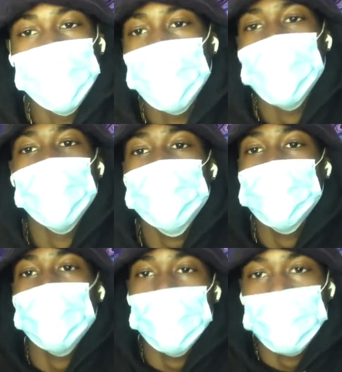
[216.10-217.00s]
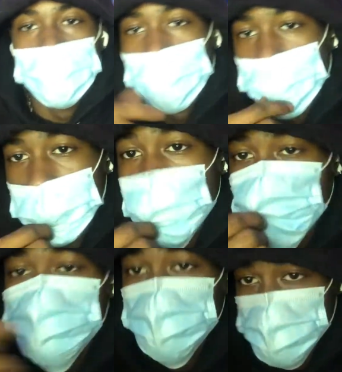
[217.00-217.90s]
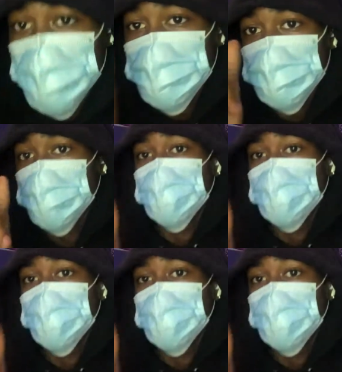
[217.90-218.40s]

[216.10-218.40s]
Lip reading: and all that. I'm gonna drop that junk down in there. I'm gonna upload